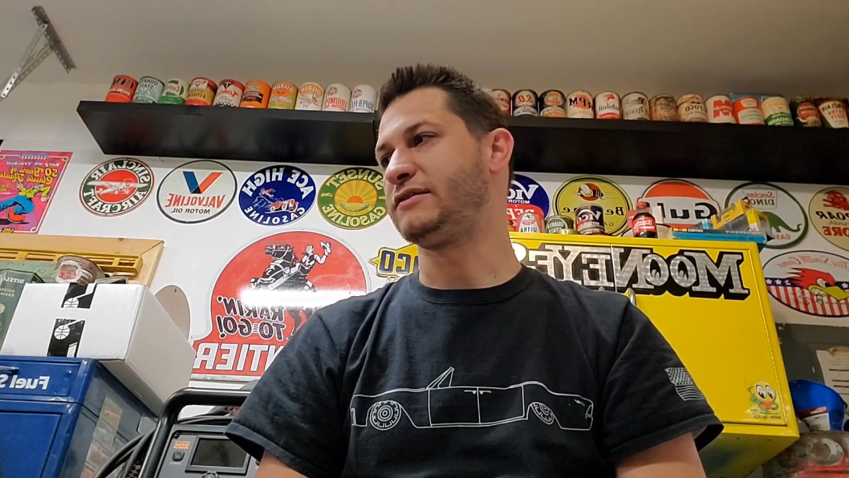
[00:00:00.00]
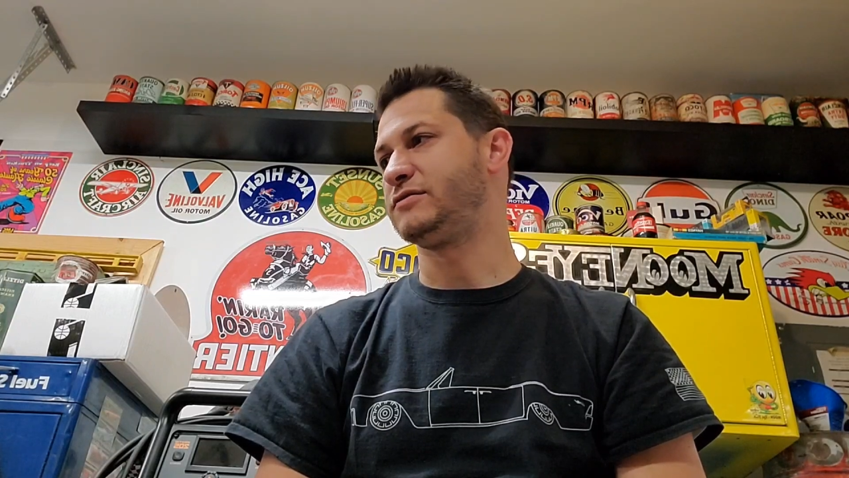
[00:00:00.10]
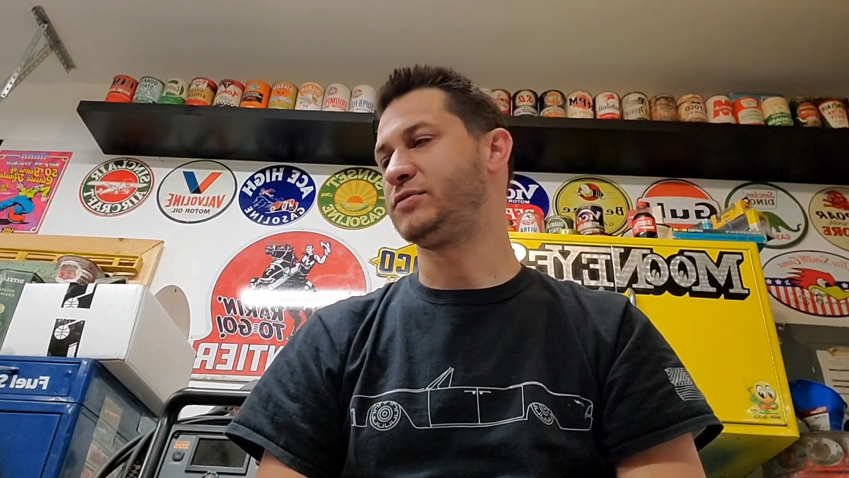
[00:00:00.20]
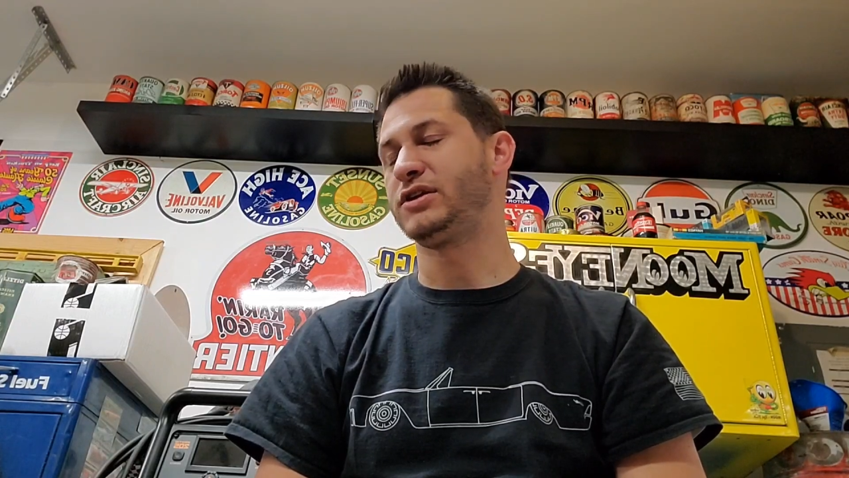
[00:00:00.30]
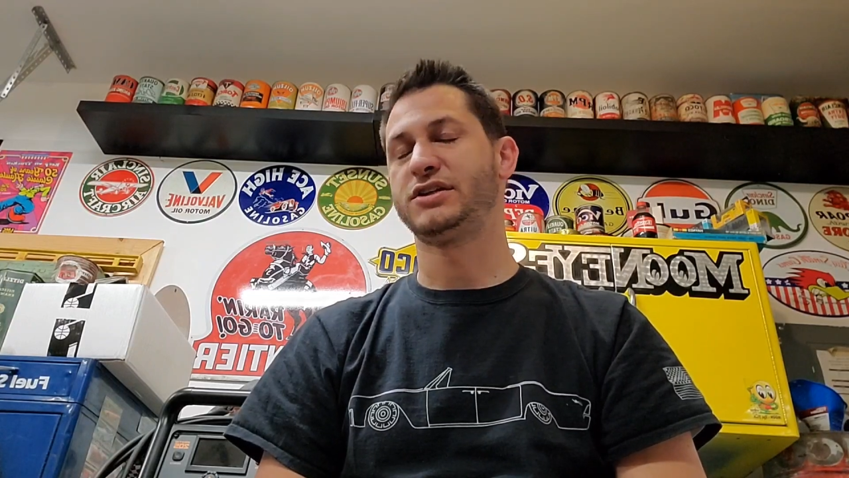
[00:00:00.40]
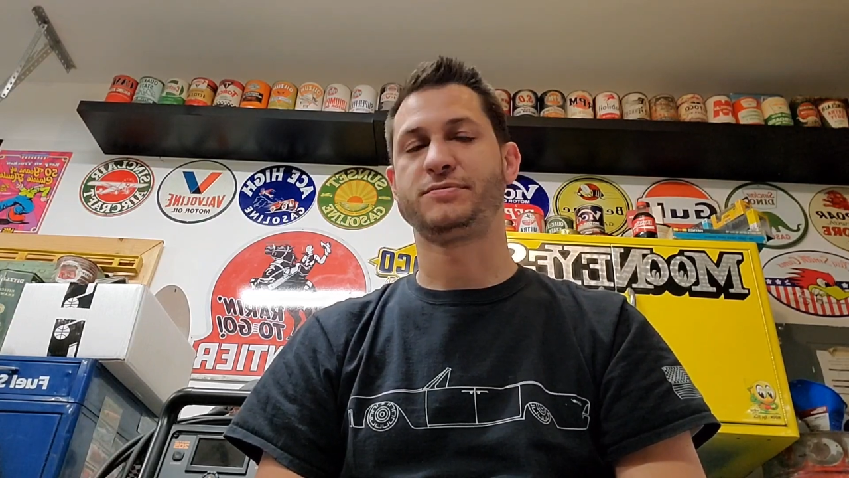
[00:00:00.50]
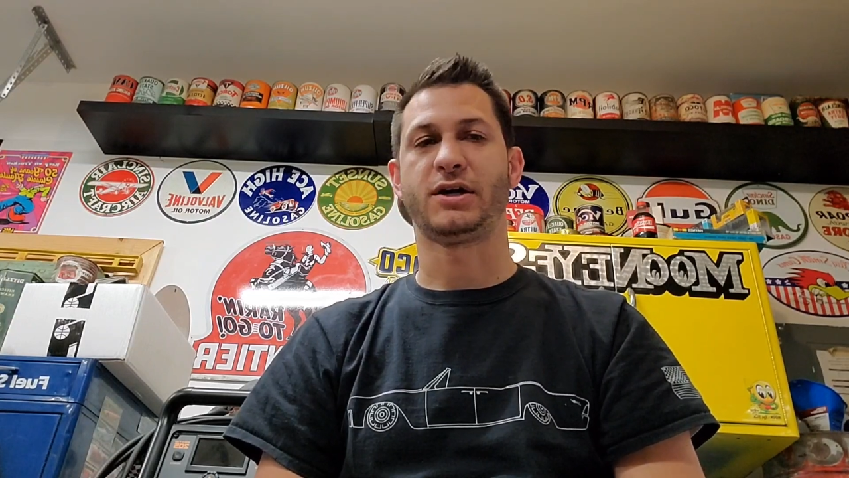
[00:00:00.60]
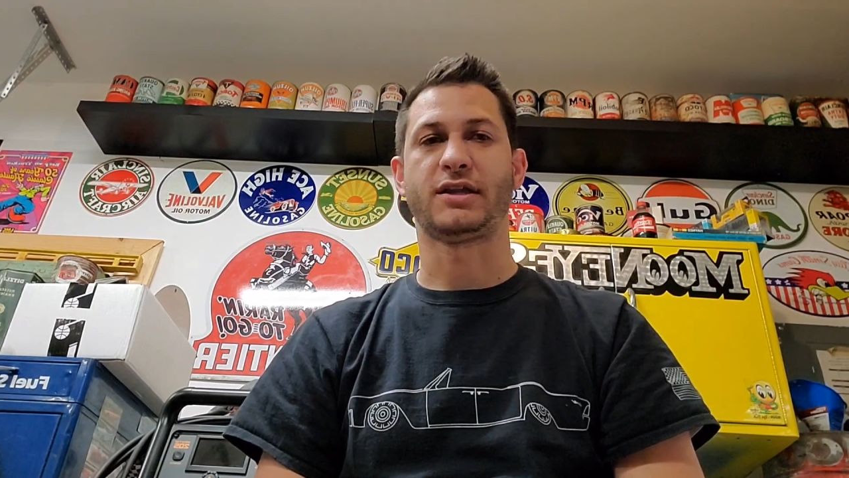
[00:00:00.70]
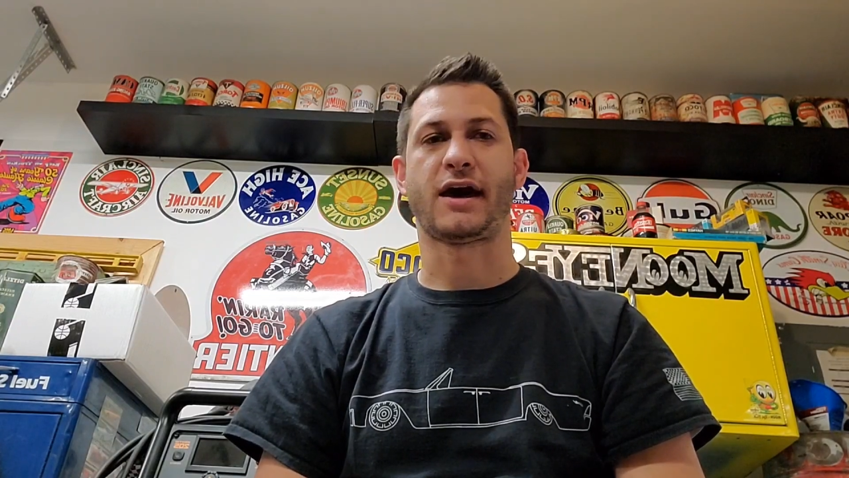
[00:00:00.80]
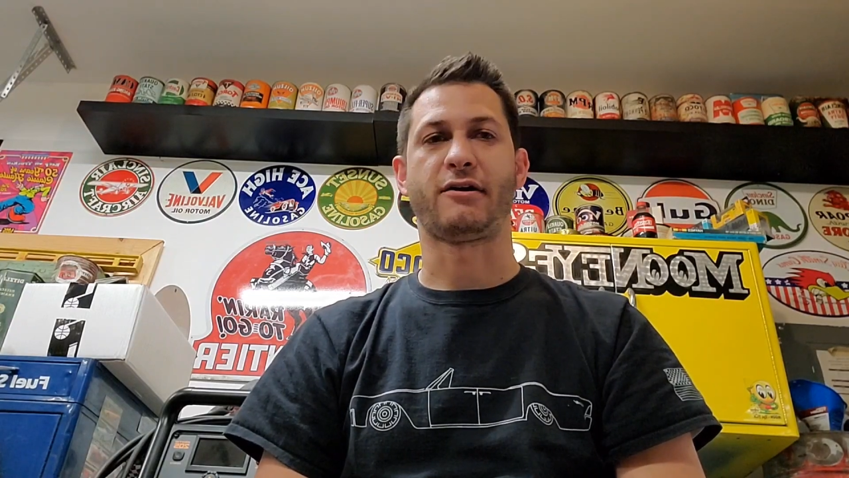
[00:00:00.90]
springs, bought
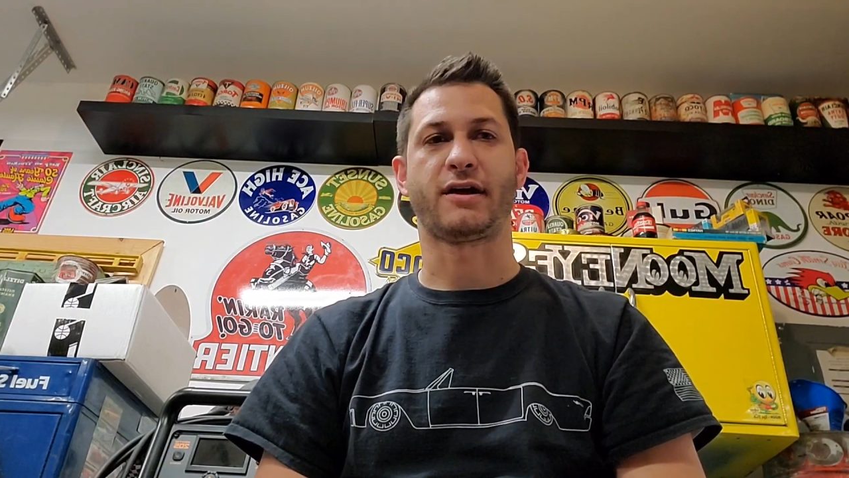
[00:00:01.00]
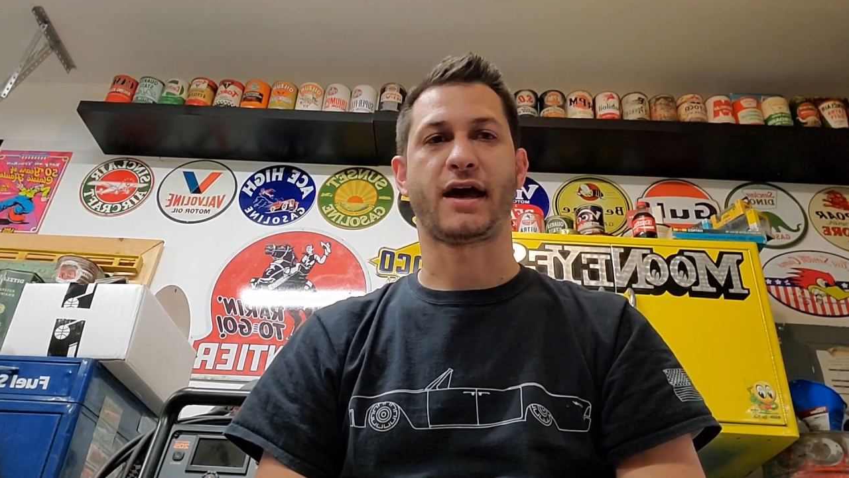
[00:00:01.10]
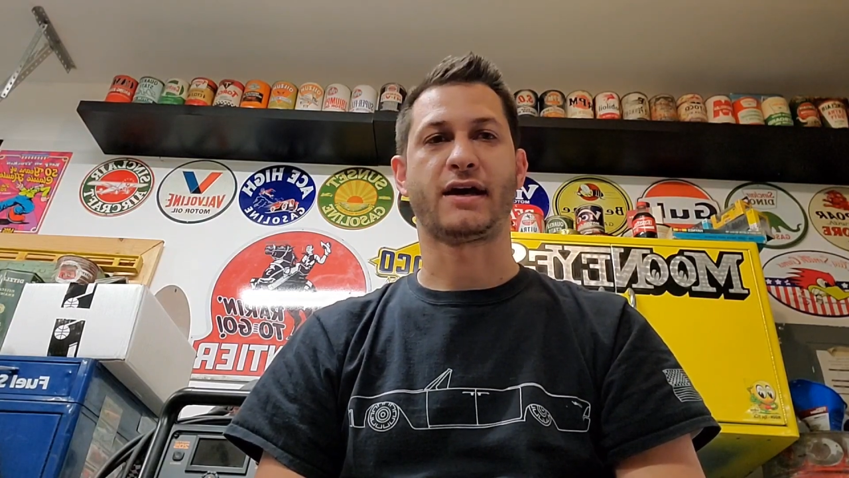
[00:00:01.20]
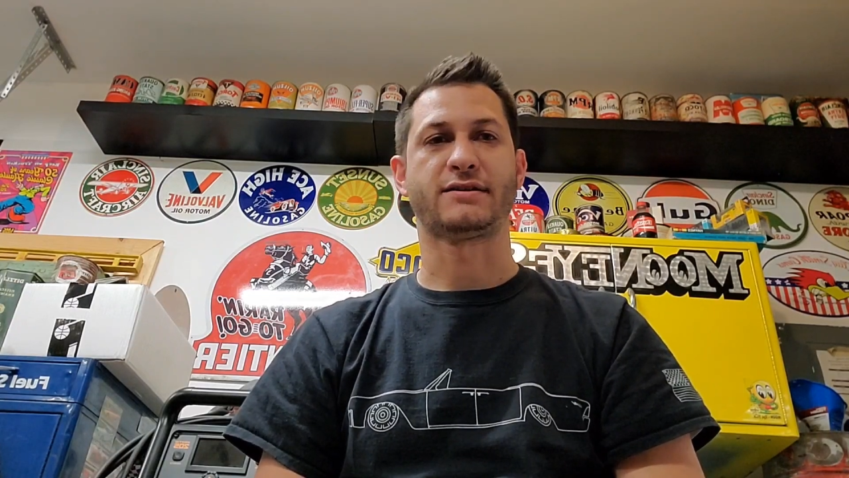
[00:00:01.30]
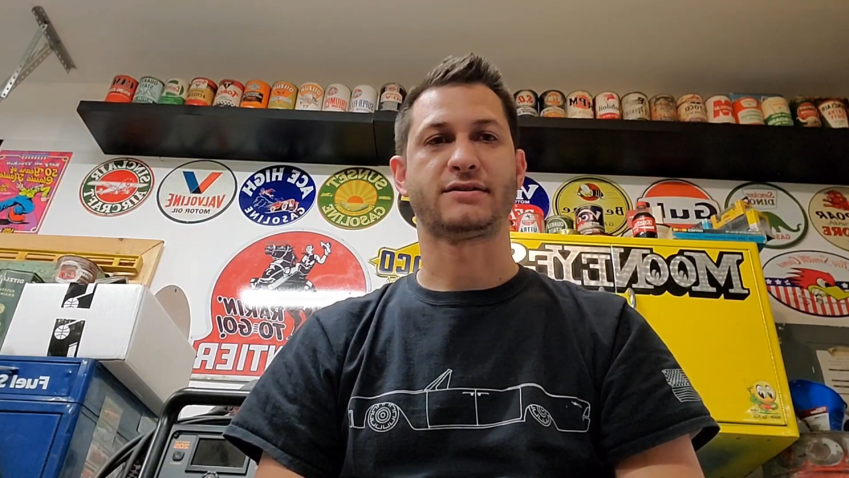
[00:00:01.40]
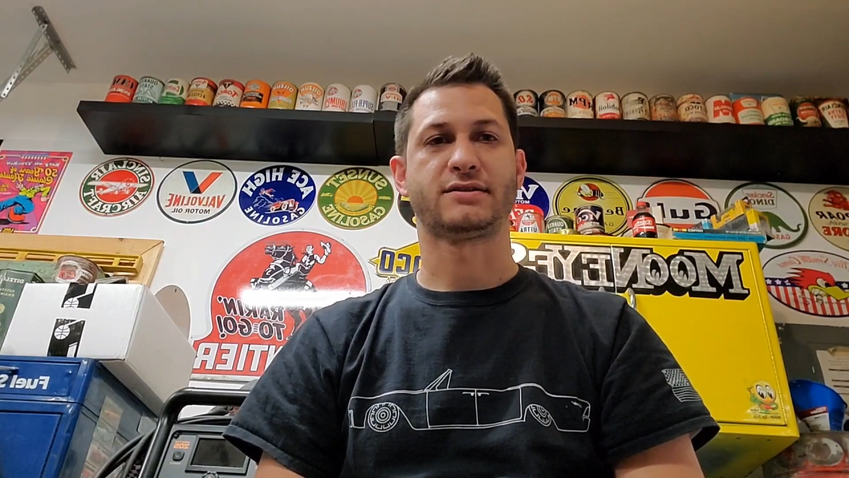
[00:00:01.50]
the Outcast